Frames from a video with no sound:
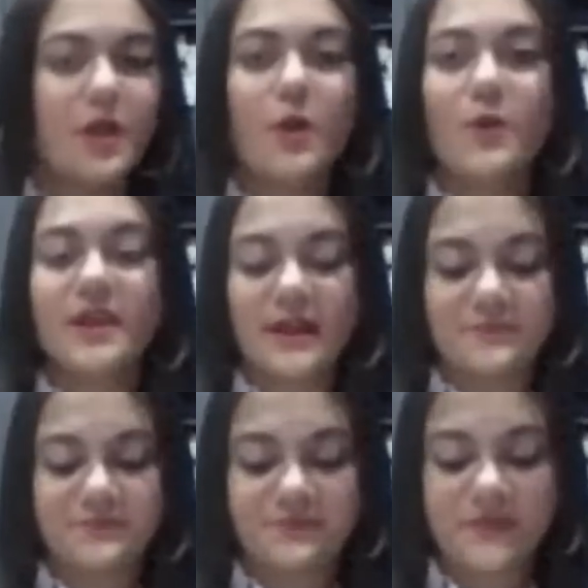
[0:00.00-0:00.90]

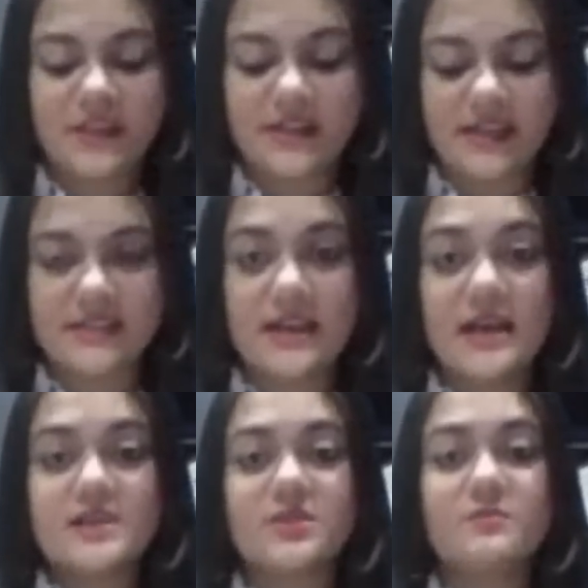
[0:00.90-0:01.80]
Okay, great.
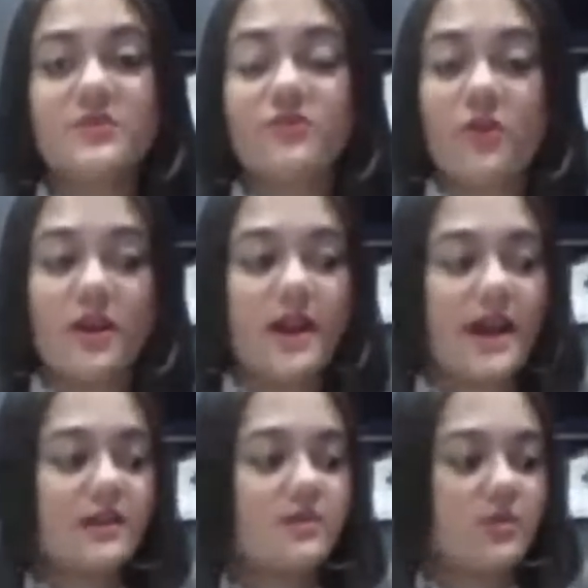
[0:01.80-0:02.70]
So before
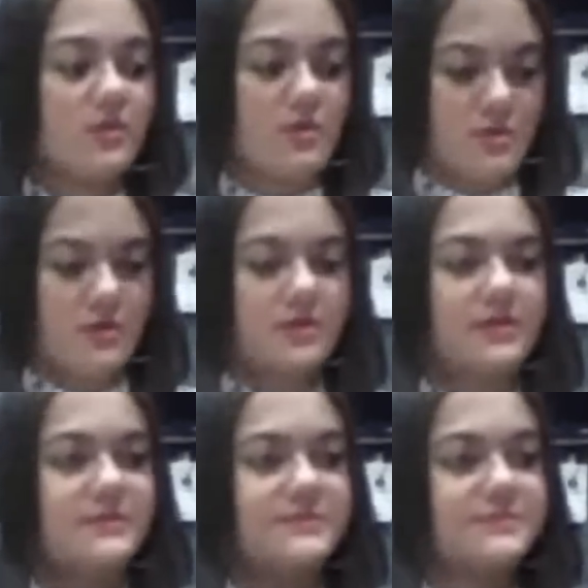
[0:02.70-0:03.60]
I go on